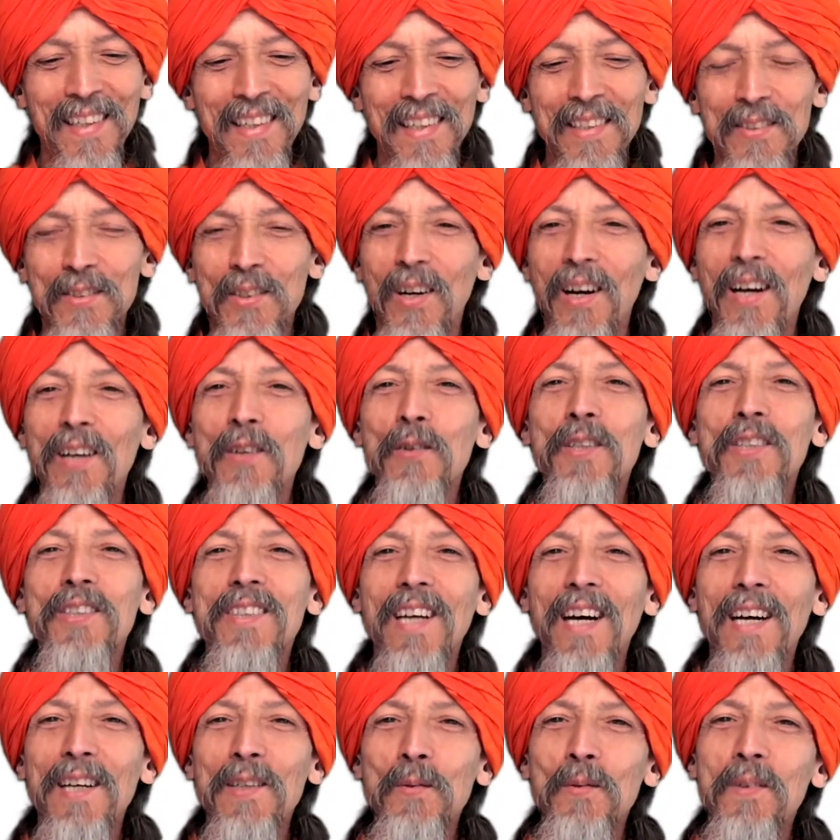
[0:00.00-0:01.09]
So I will
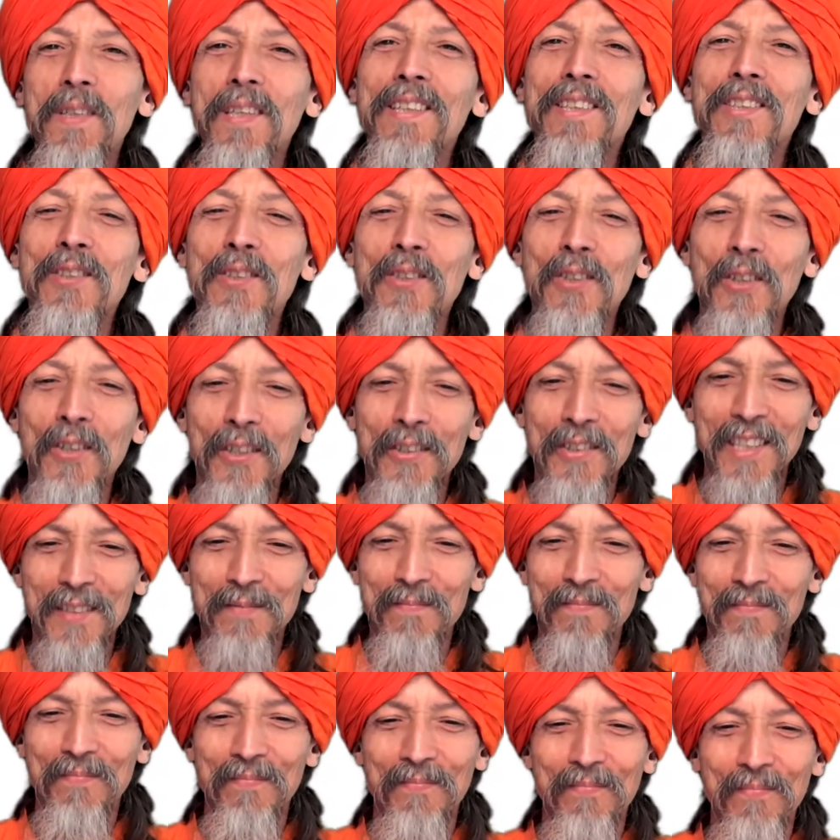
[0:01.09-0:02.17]
start with a story.
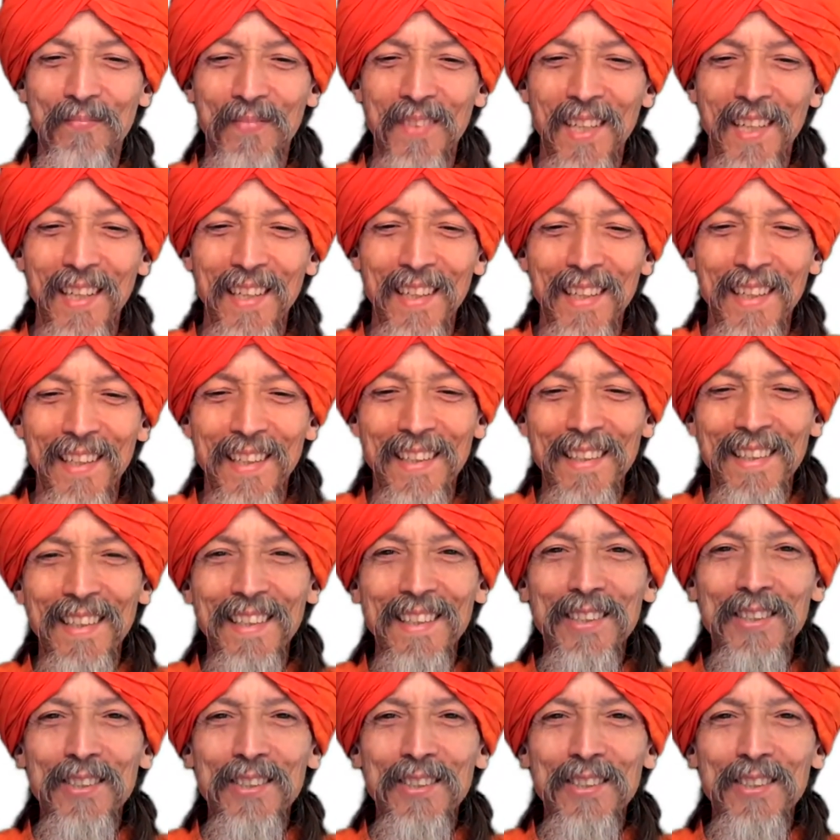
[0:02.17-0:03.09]
This